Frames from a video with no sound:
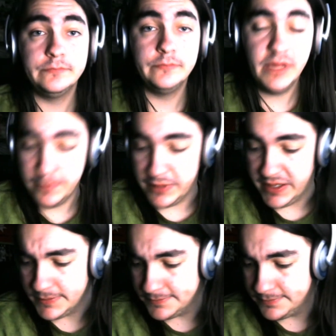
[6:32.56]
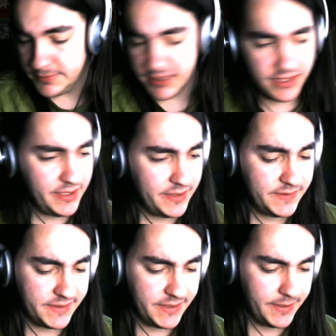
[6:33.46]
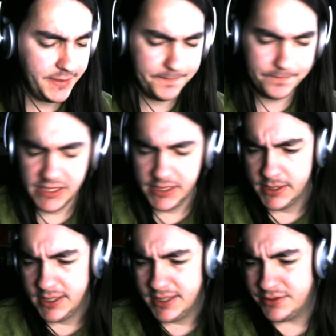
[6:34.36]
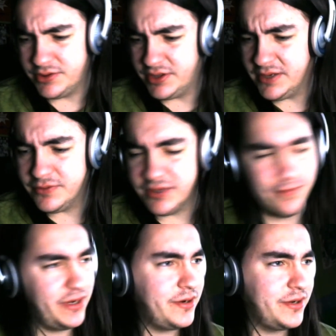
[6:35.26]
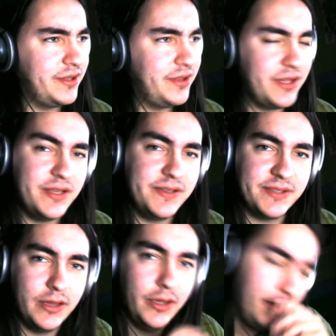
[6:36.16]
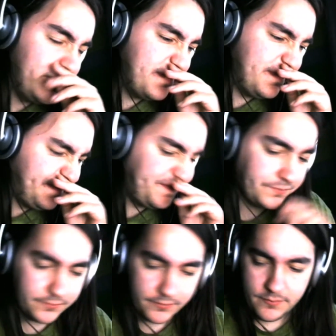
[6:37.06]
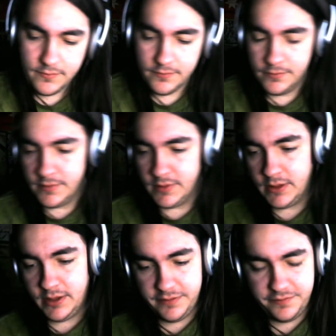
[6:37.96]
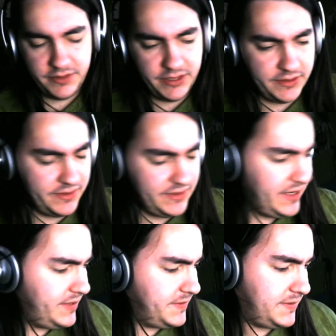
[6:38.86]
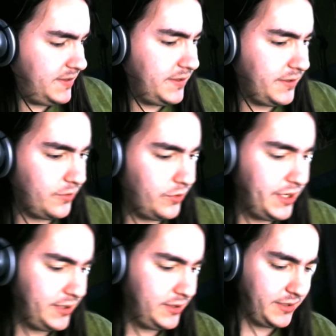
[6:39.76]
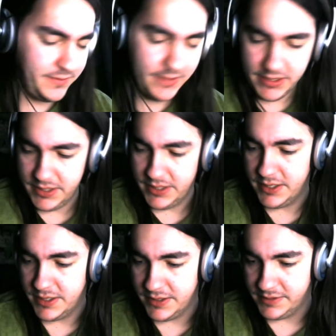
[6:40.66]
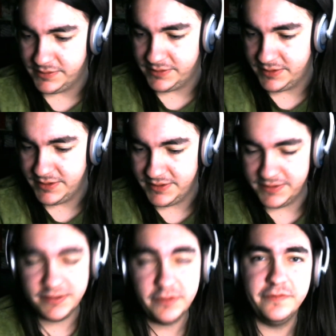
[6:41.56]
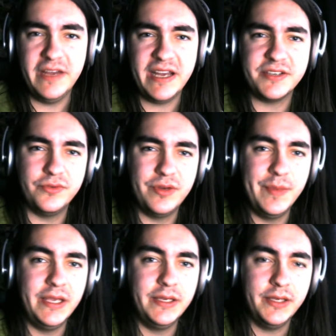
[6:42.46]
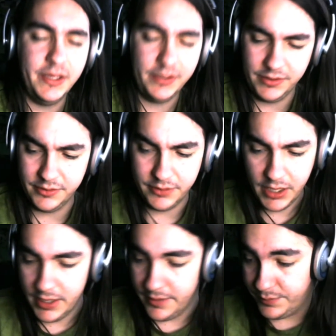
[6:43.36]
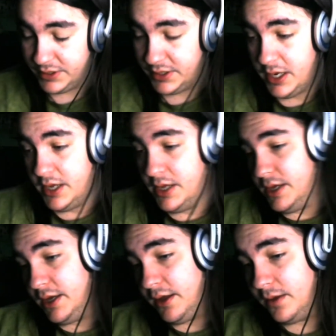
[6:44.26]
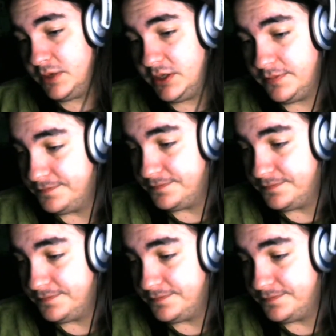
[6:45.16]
Not bad, I guess. Um, the thing with American things, a lot of them, I feel like they taste quite like so factory made. I don't know, but I mean,